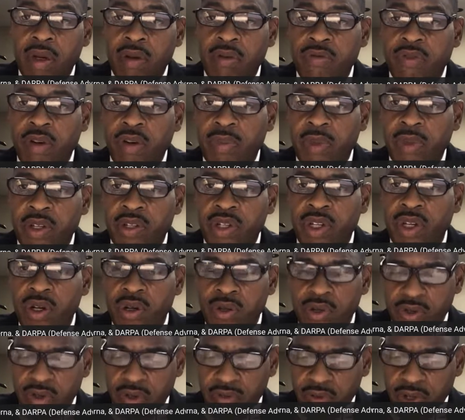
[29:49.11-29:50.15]
from the
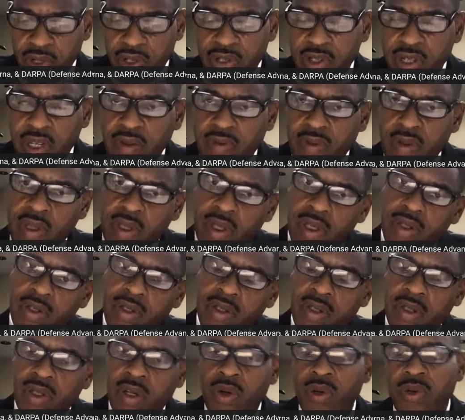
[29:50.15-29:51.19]
children receiving this
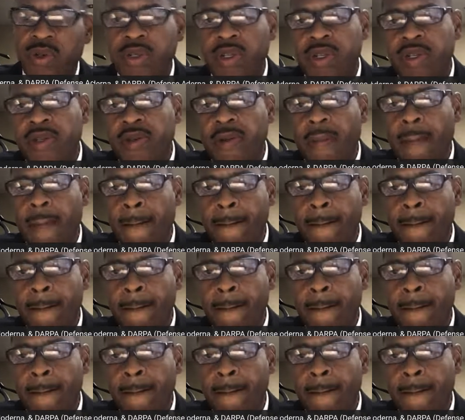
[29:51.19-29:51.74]
dosage.